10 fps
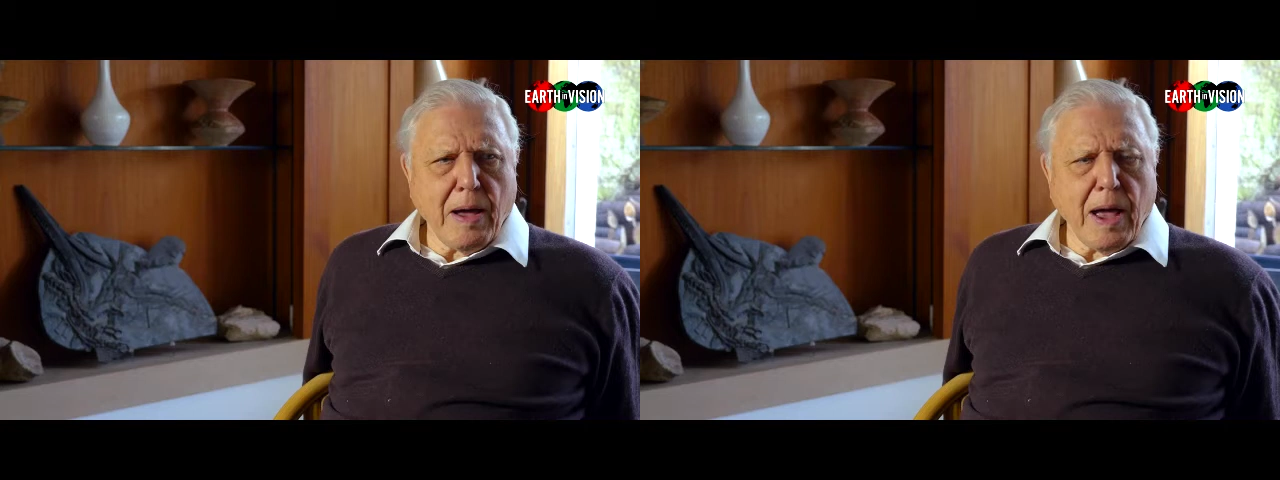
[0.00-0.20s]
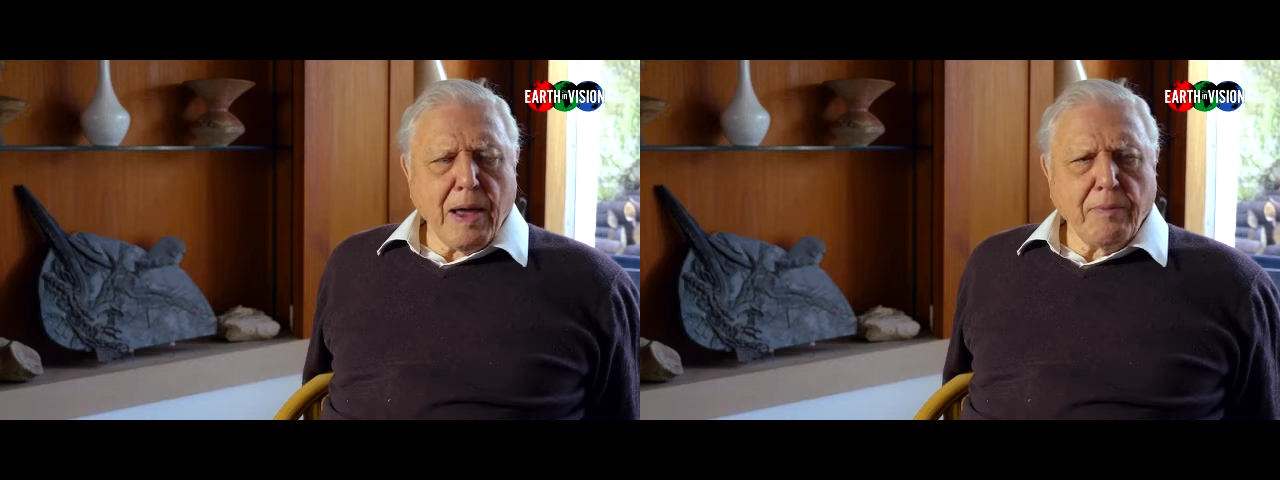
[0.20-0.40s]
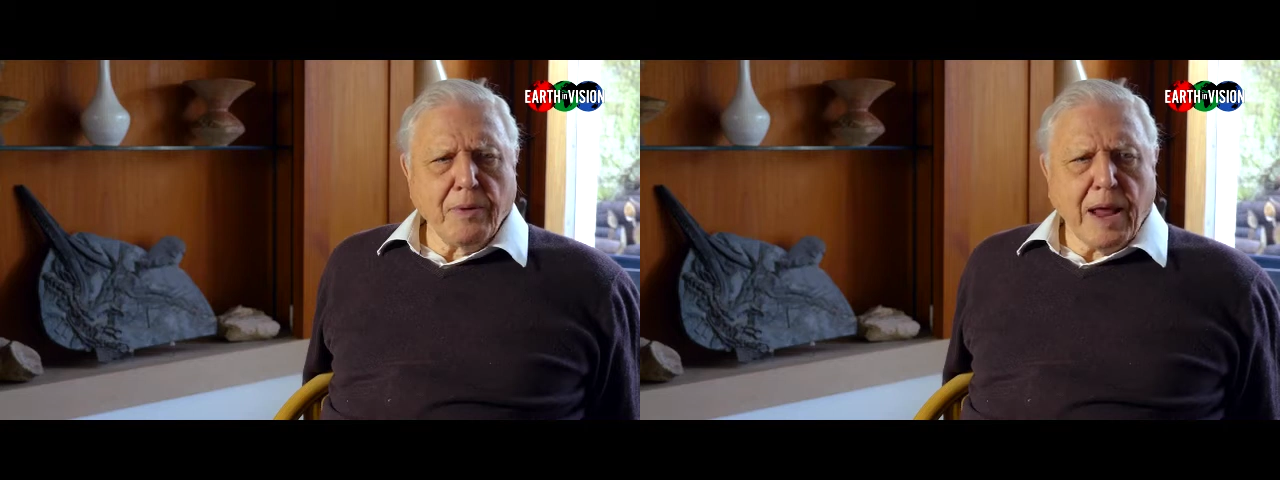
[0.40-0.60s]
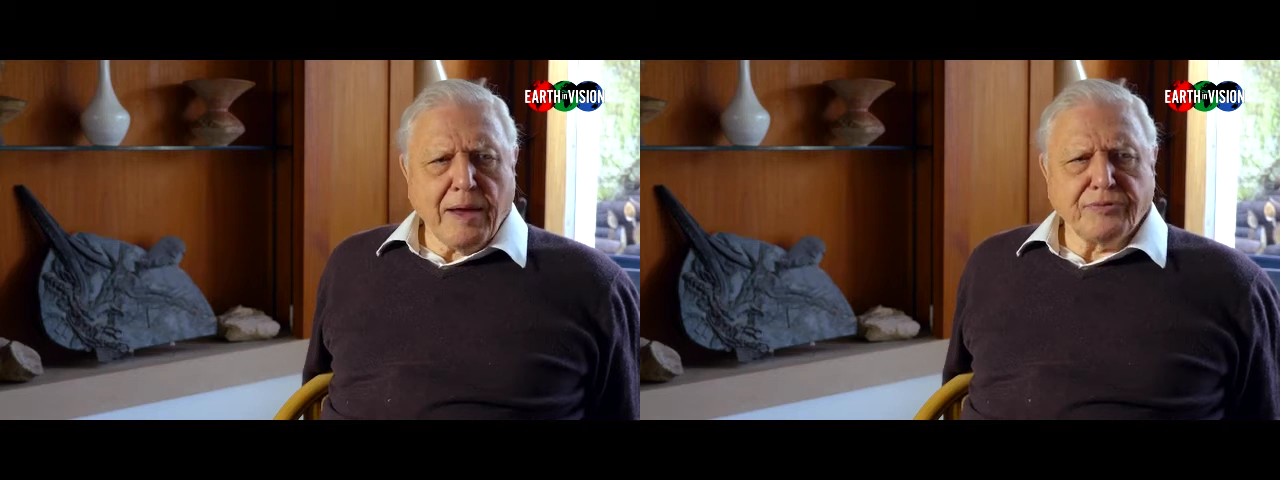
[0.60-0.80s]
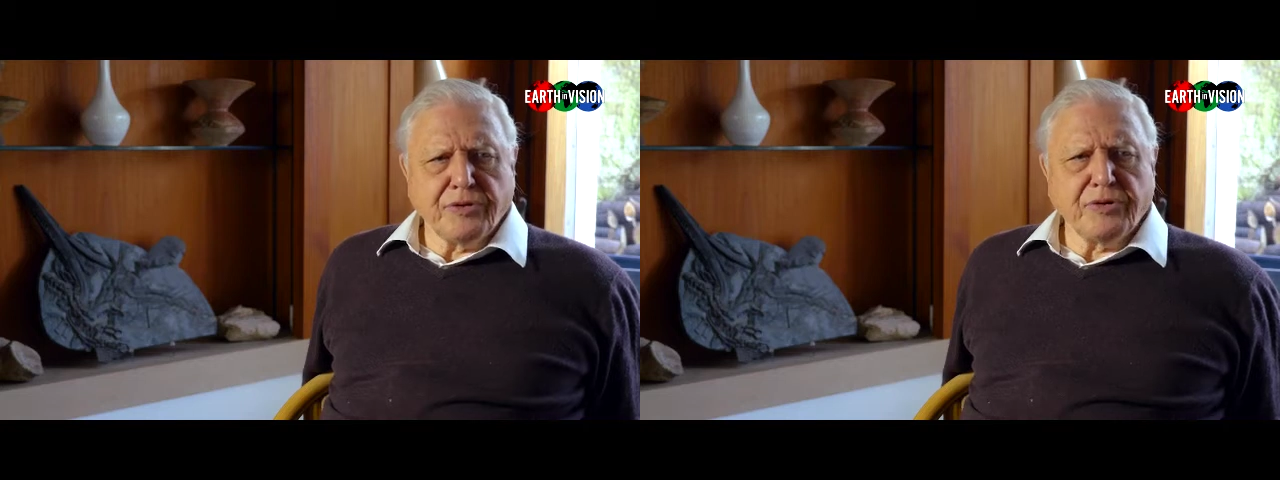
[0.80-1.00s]
I would
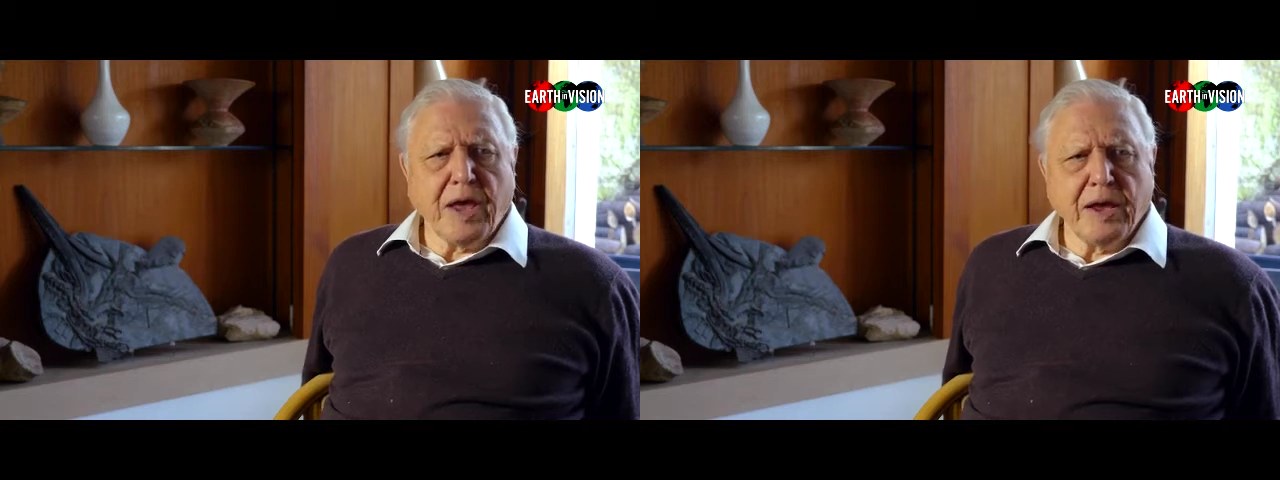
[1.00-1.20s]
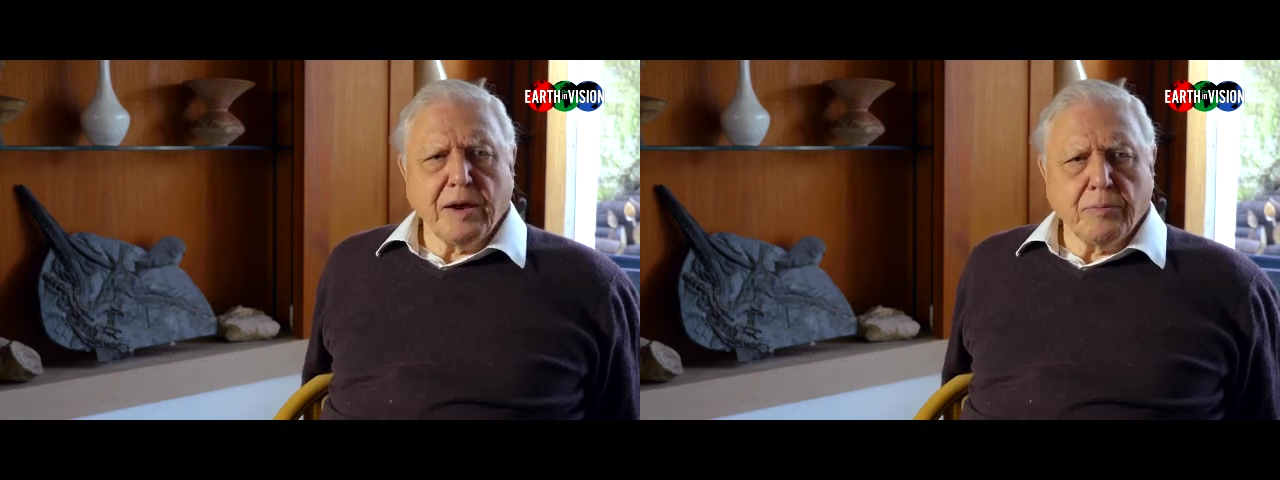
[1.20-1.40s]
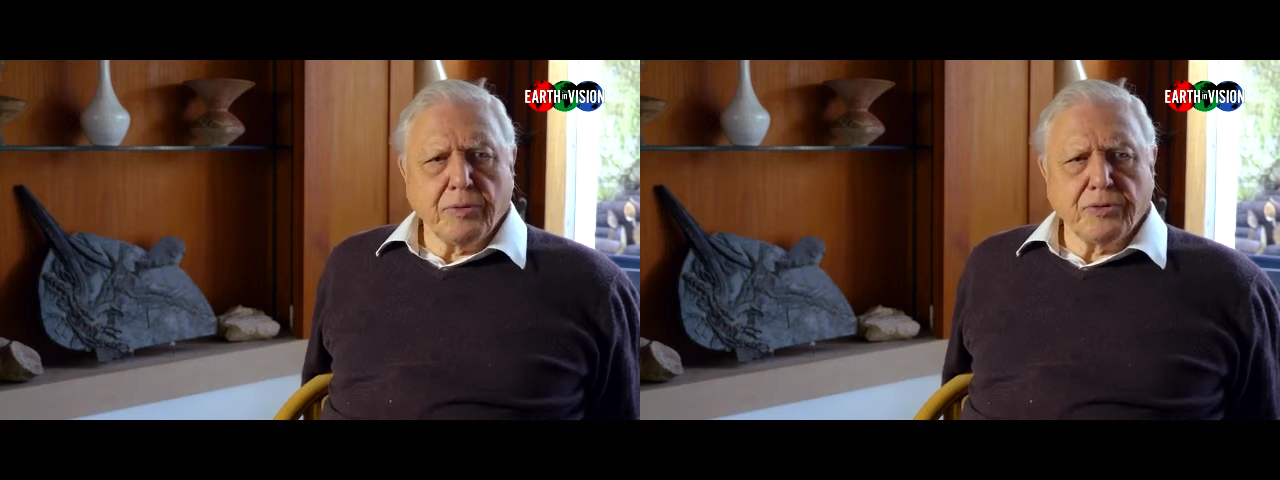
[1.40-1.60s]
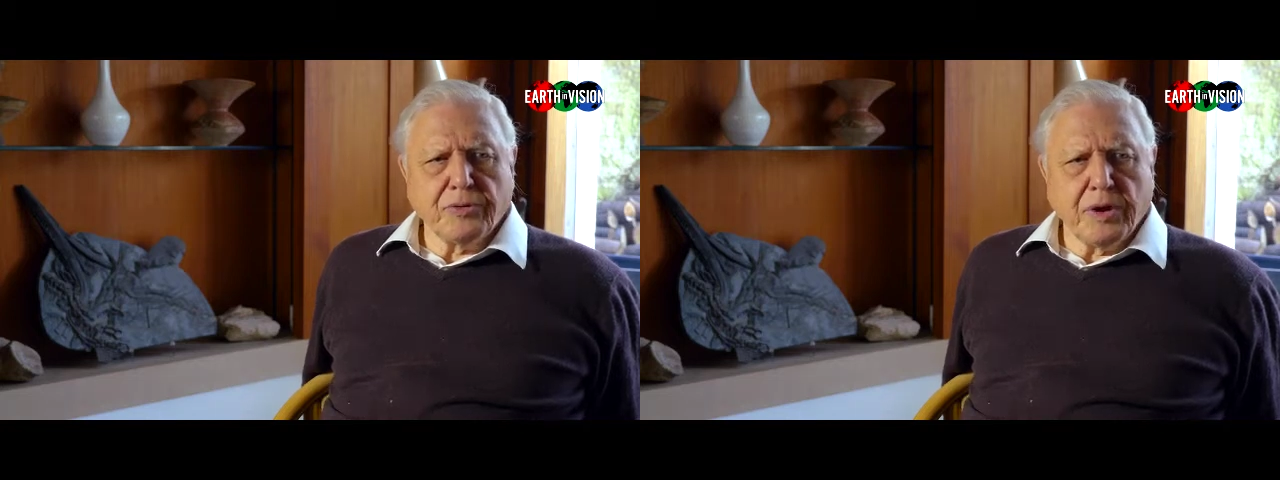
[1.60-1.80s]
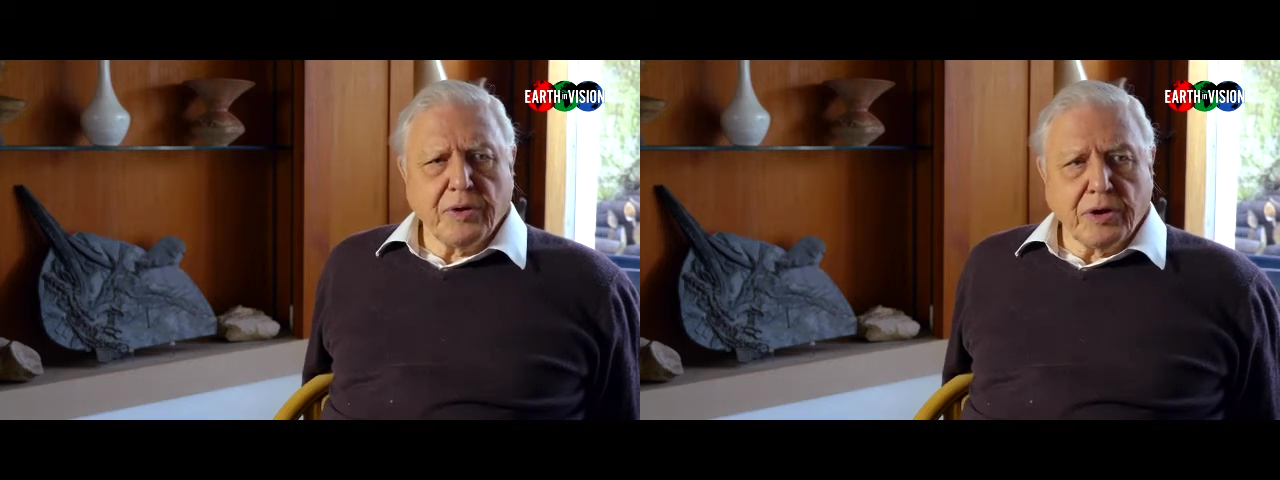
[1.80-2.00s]
have to say it
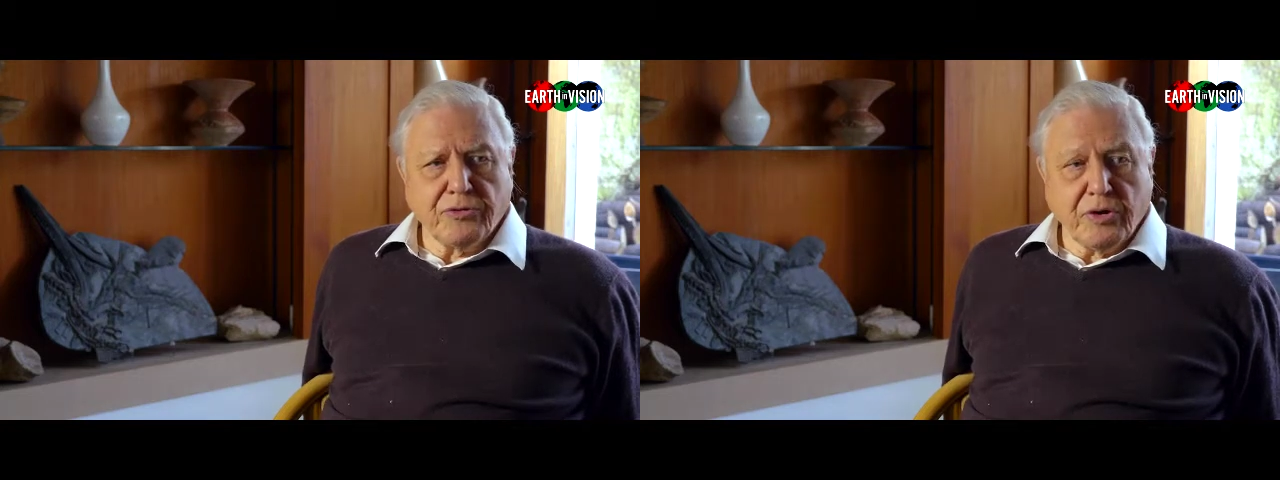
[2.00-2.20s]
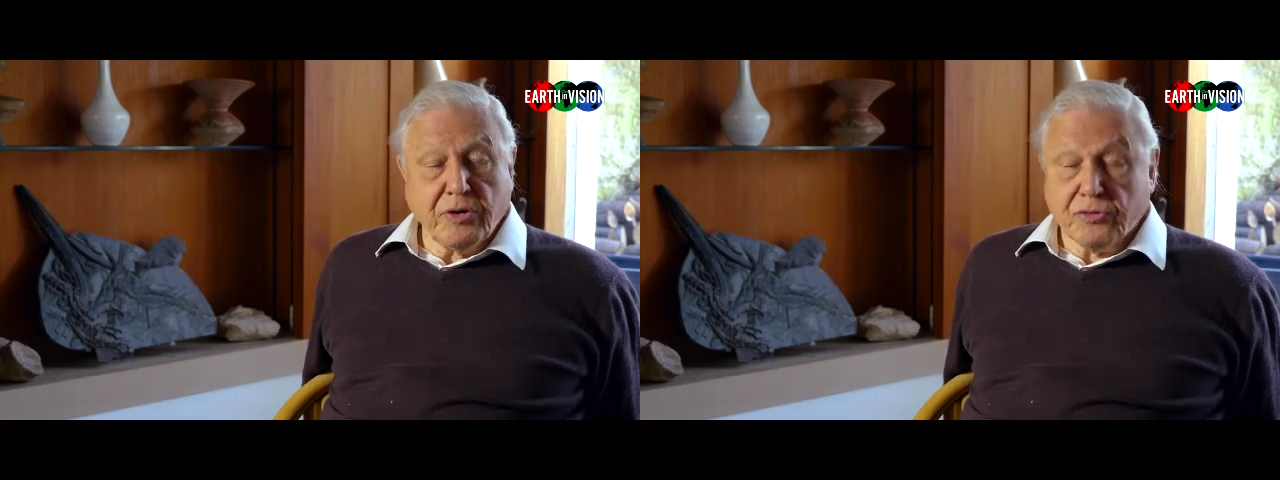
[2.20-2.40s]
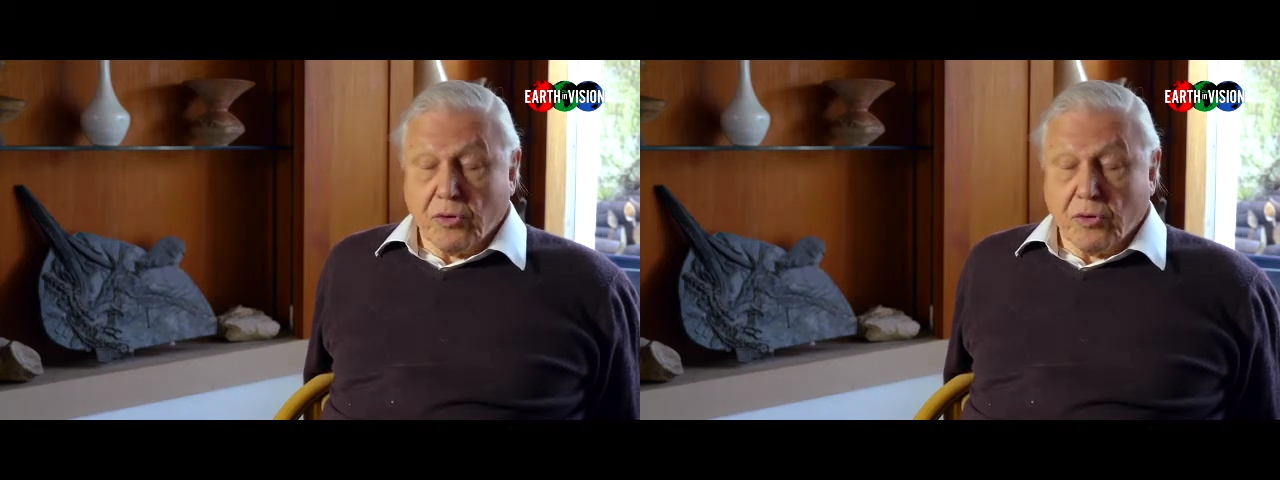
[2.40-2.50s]
was a series